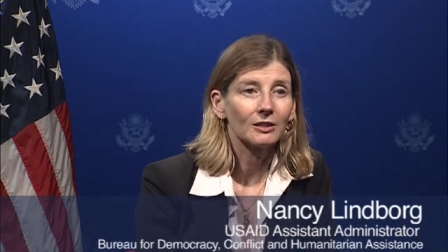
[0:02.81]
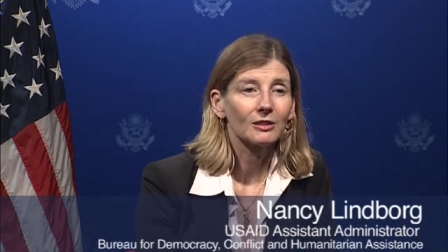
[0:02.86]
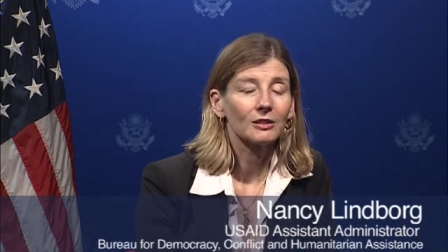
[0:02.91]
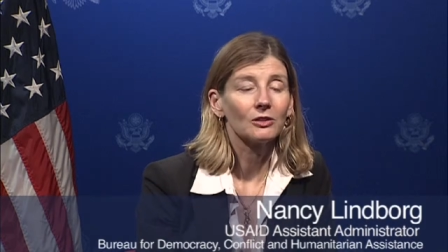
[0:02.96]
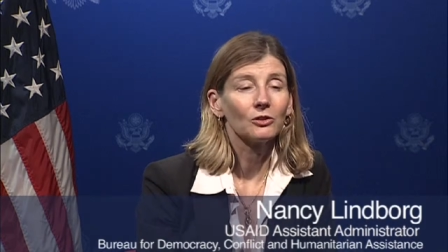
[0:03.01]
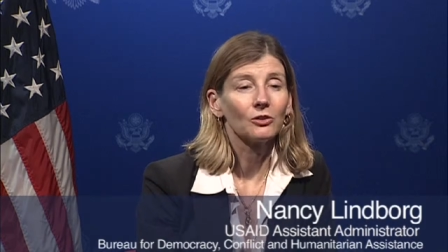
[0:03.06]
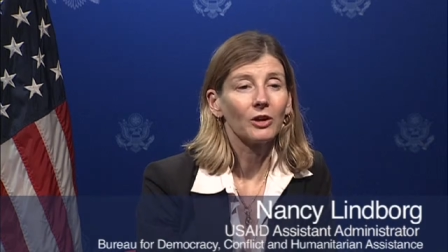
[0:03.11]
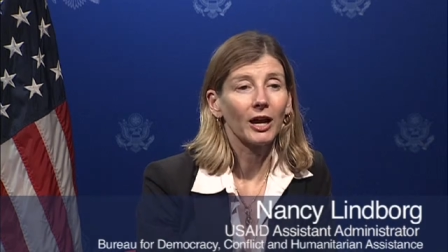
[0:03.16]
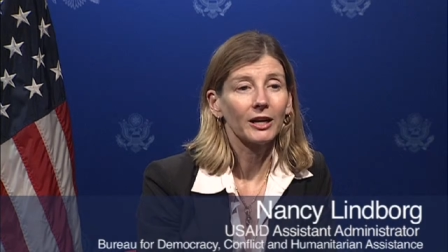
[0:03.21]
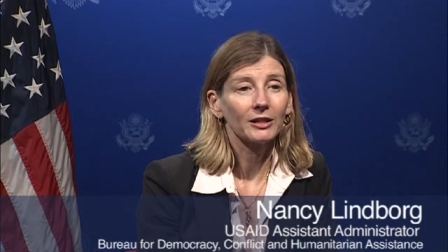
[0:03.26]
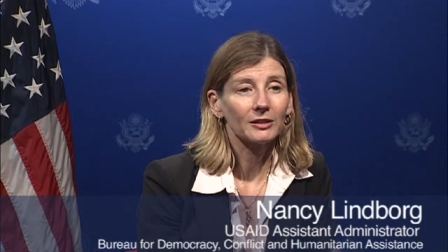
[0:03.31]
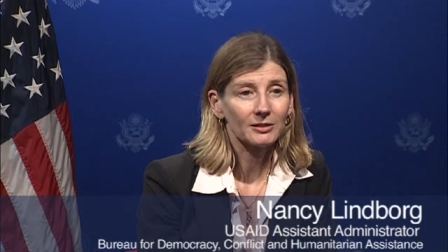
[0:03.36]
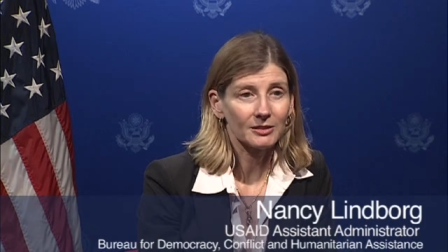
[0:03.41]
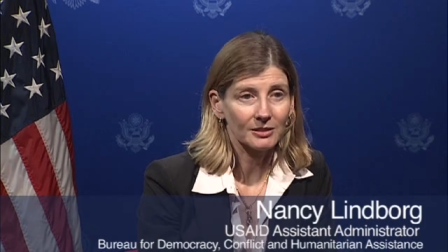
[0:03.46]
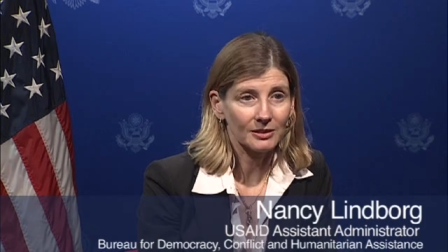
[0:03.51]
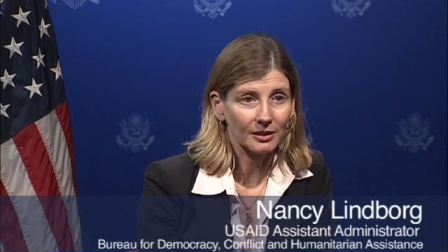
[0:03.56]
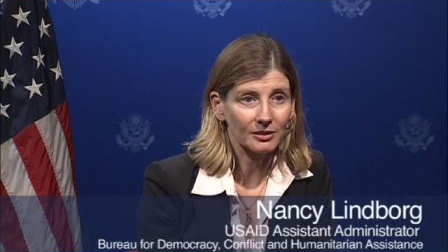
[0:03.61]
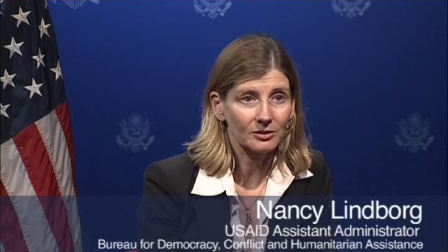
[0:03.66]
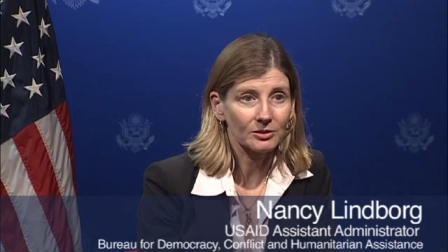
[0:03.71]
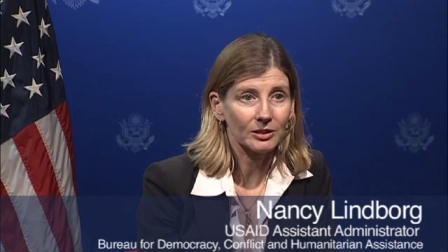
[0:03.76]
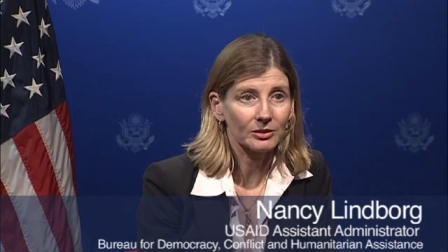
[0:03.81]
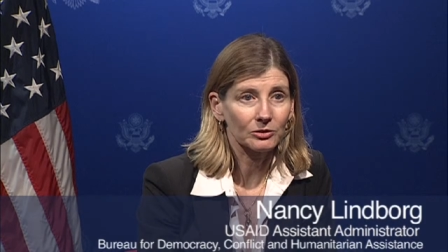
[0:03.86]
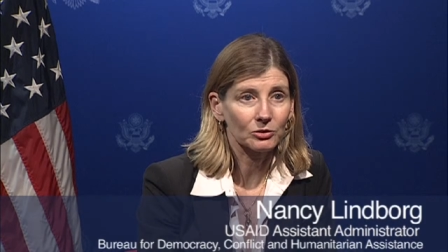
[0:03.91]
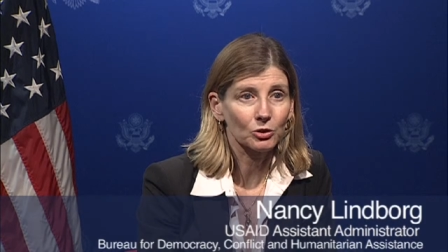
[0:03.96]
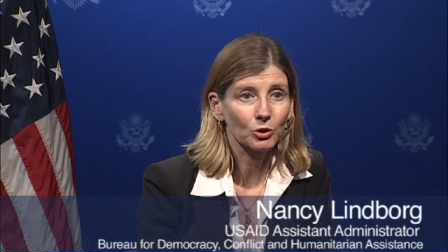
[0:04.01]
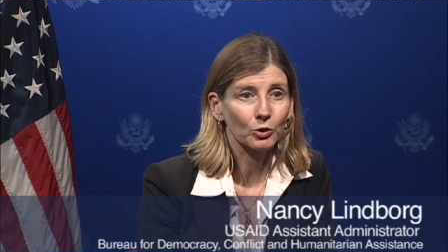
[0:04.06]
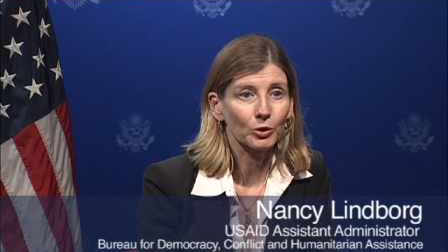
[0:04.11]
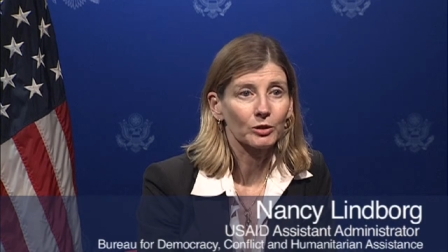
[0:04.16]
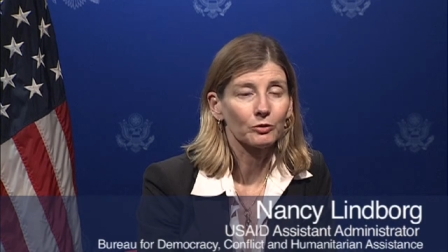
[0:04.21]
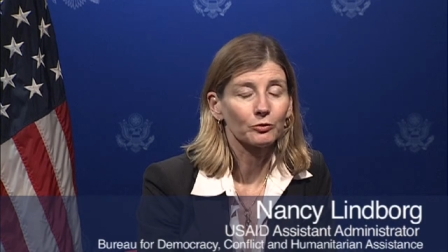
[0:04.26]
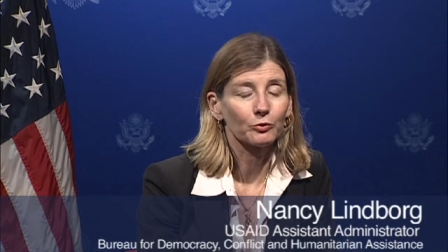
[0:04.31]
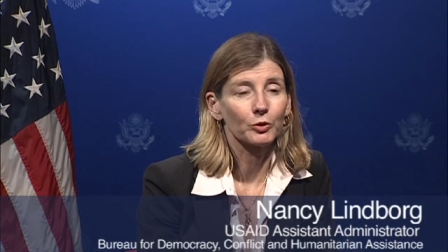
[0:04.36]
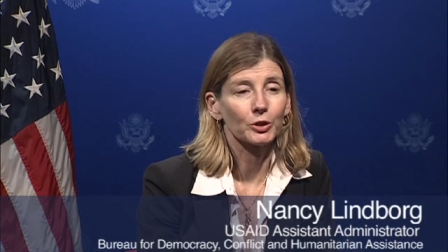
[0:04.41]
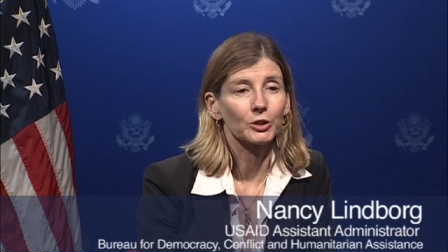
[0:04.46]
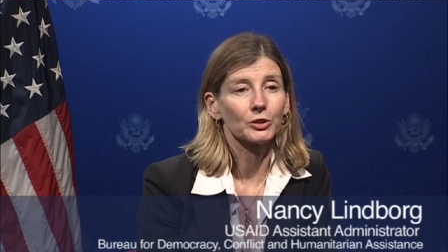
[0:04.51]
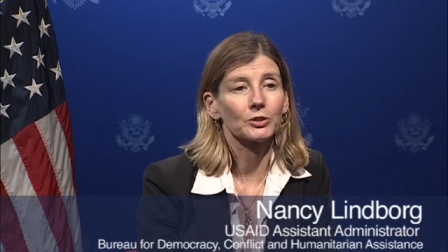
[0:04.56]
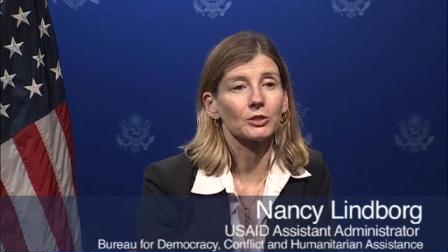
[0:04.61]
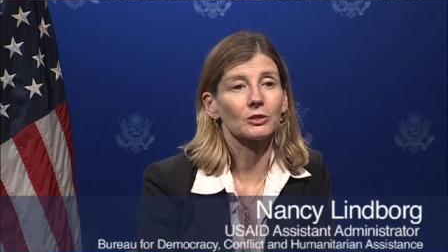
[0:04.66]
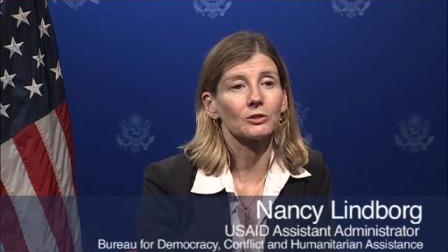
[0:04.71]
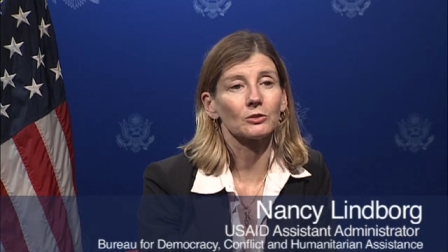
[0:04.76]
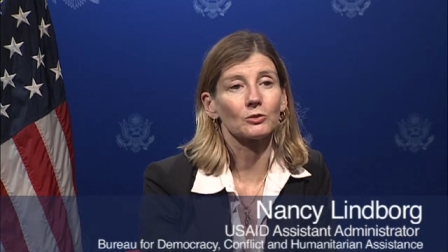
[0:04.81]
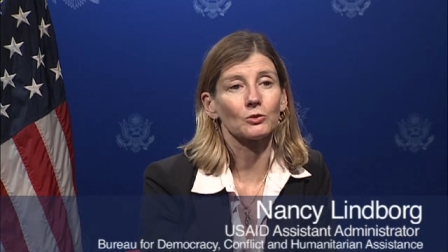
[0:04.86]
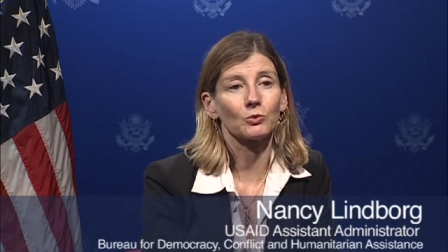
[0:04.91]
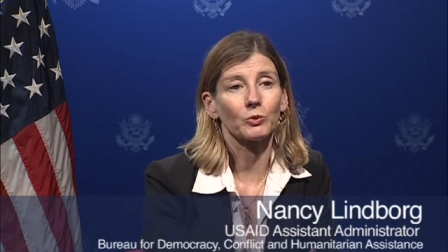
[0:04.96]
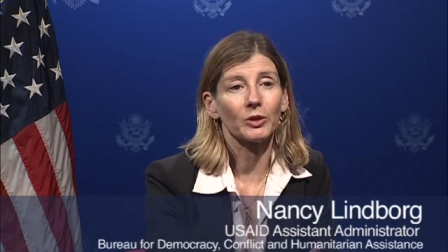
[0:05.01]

The United States has joined forces